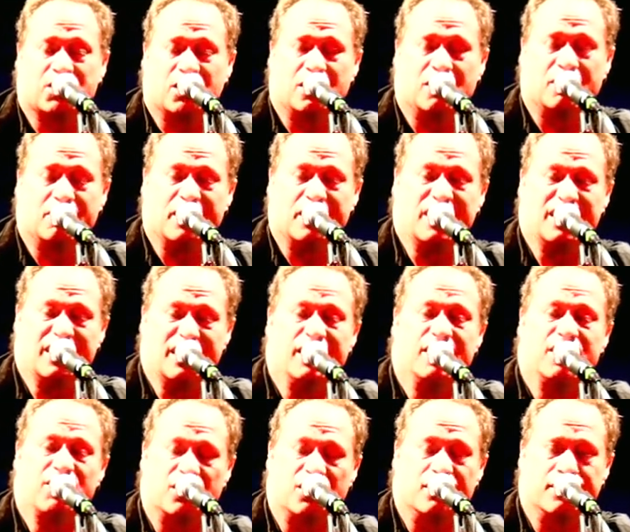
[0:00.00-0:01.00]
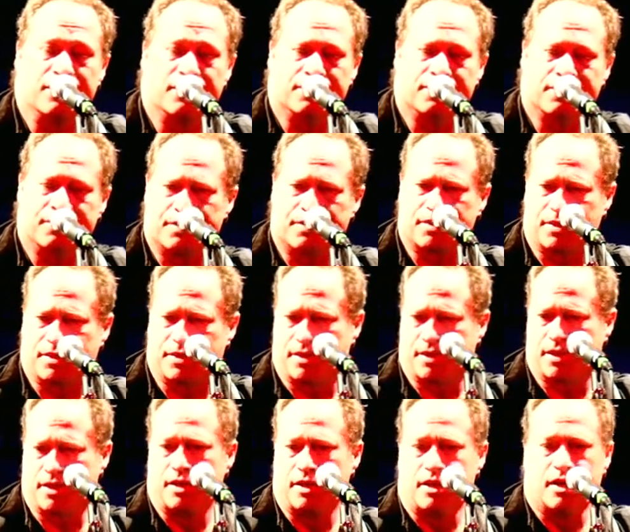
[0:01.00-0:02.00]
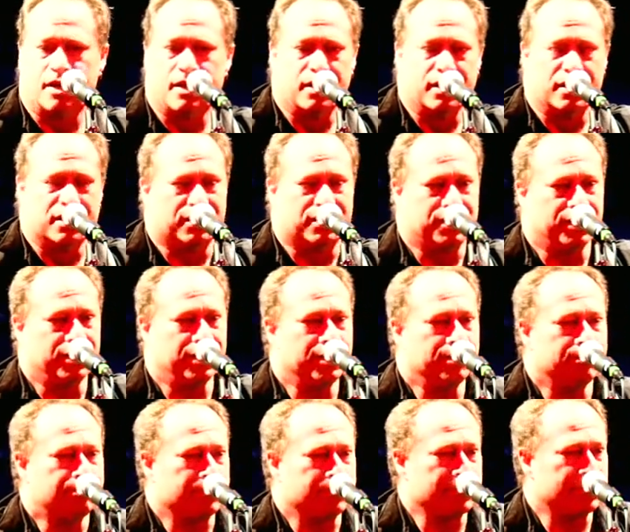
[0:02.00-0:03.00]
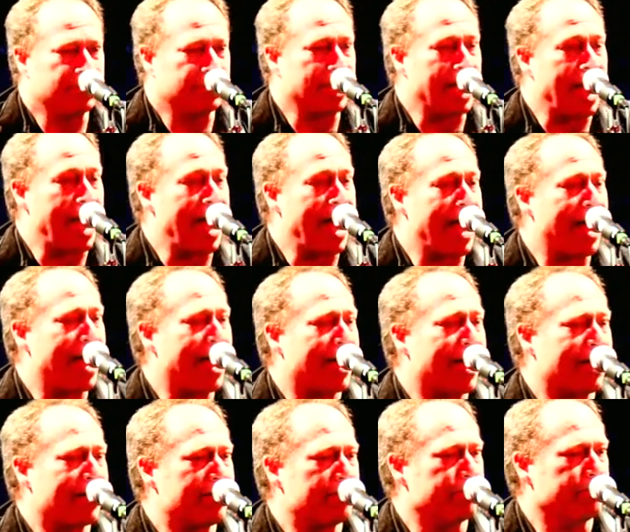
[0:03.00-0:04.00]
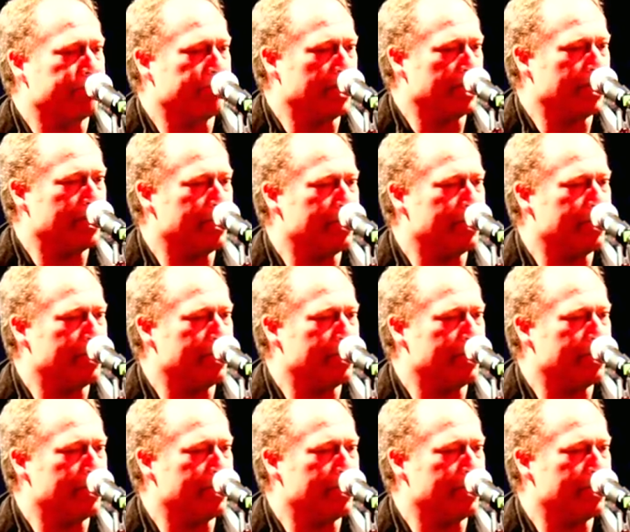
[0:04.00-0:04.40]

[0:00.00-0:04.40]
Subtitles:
of Allegiance deep inside of me.